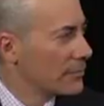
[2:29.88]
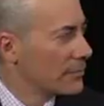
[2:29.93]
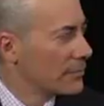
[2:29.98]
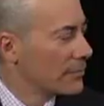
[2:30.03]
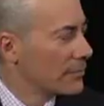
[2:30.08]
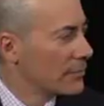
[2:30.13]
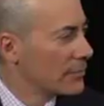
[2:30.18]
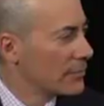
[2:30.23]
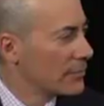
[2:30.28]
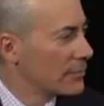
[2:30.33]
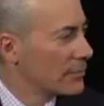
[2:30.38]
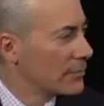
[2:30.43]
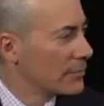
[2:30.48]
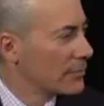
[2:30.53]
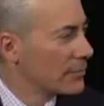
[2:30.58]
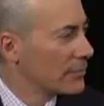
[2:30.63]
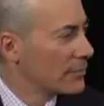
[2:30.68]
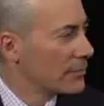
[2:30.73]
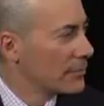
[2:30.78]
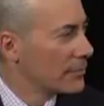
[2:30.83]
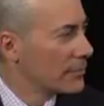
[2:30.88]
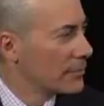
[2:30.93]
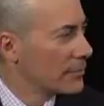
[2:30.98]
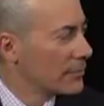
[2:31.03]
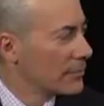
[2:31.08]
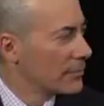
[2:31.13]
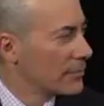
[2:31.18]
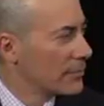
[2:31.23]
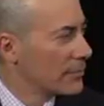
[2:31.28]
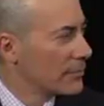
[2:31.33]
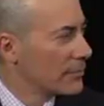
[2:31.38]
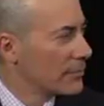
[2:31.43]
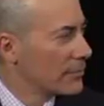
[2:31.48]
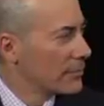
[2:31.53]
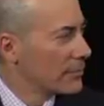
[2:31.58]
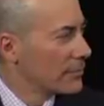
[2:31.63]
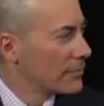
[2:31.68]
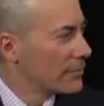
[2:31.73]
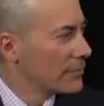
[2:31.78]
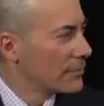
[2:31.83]

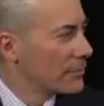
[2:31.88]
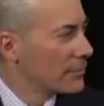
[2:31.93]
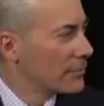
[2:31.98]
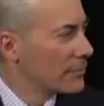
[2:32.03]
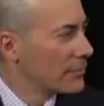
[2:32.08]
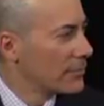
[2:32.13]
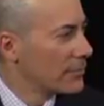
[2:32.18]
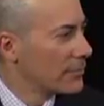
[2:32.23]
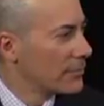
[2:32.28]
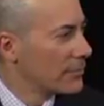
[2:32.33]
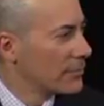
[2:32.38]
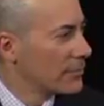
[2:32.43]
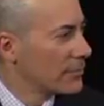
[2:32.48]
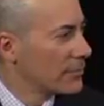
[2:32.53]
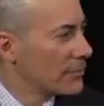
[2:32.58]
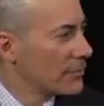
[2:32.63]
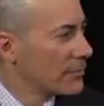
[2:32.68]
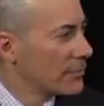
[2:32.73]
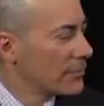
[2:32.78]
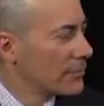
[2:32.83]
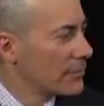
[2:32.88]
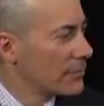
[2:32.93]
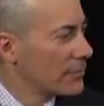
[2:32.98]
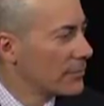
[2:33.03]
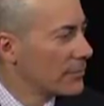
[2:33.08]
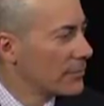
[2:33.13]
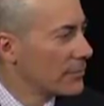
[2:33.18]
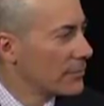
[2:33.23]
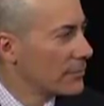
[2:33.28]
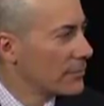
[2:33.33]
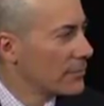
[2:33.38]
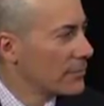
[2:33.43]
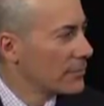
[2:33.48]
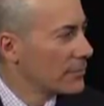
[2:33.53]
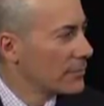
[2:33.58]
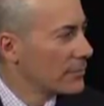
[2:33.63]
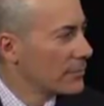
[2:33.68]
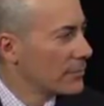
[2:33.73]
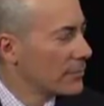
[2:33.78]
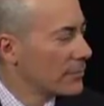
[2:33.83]

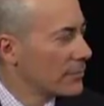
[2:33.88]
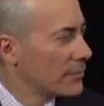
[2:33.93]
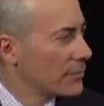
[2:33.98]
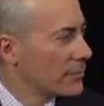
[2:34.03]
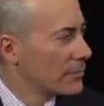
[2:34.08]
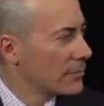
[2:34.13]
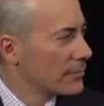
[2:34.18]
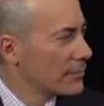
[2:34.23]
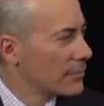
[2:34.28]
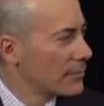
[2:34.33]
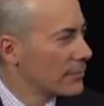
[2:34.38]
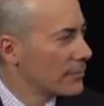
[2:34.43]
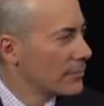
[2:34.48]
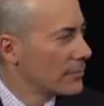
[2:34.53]
[no speech]